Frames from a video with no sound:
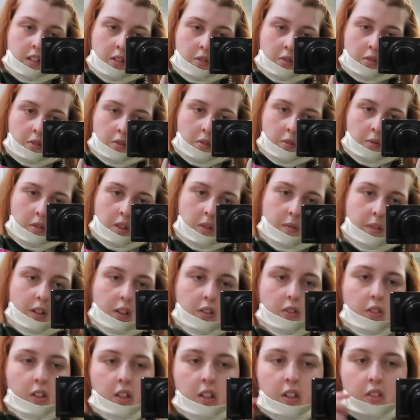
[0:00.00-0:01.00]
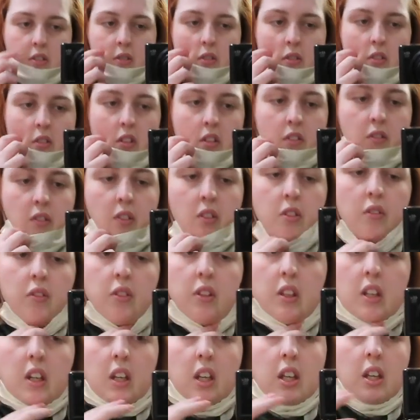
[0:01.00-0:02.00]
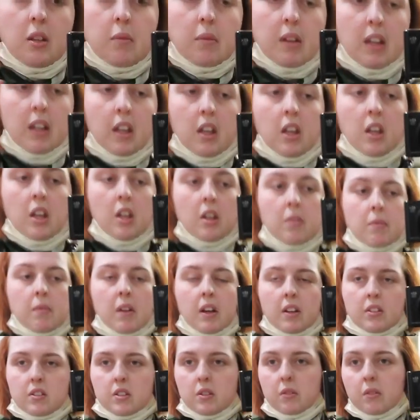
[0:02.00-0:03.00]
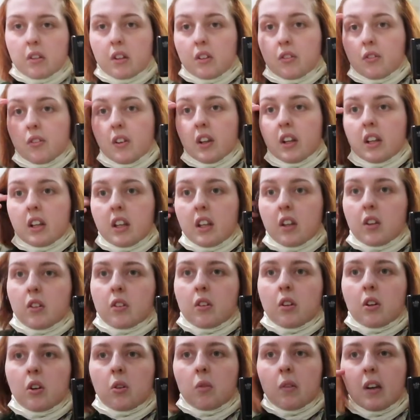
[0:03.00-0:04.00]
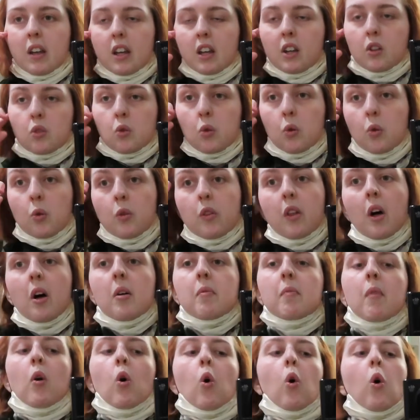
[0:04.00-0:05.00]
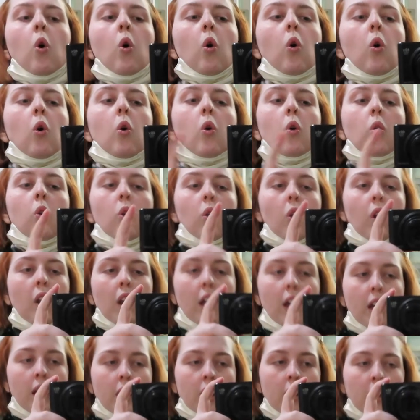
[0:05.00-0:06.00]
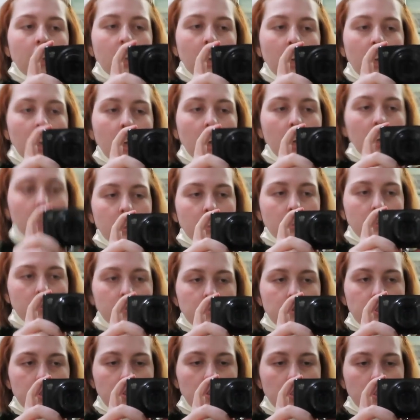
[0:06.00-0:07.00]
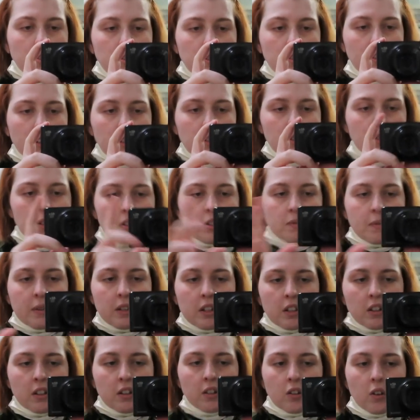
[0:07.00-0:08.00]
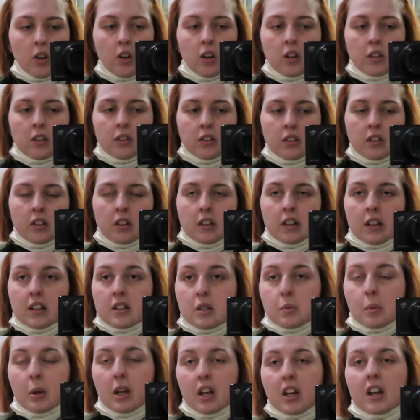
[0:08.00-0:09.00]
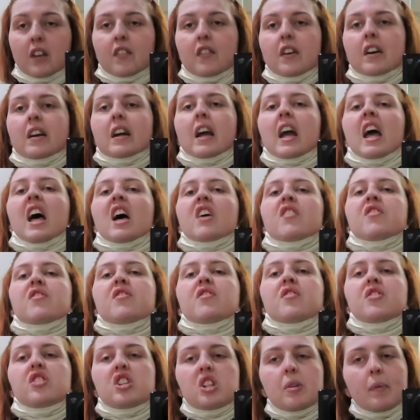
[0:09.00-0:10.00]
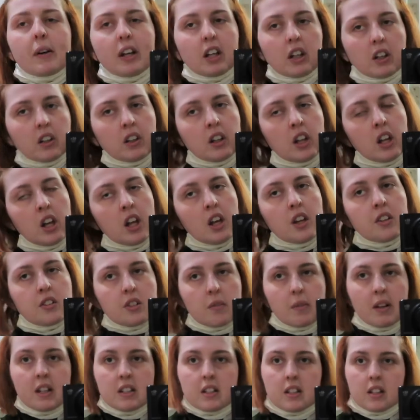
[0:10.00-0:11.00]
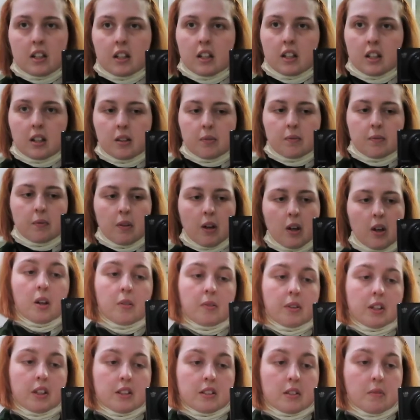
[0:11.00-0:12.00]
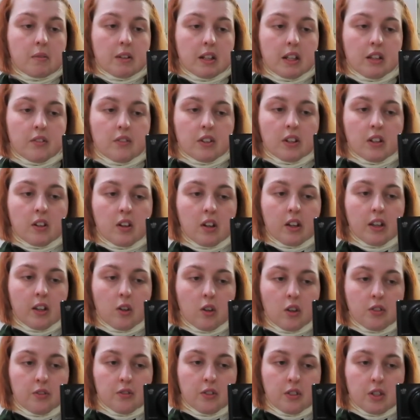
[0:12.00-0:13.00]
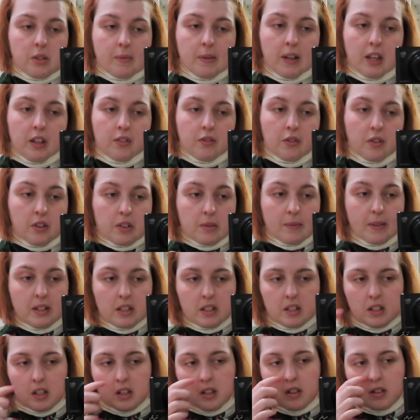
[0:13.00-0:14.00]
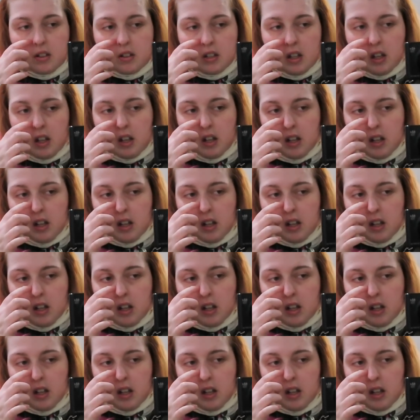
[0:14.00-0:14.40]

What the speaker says: So I don't know where the microphone is, so I don't even know if you can hear me, but we are finally on our way to the mall. So the director has been and gone. I had to pay a very hefty bill. So basically, because I'm leaving, I offered to pay for expenses.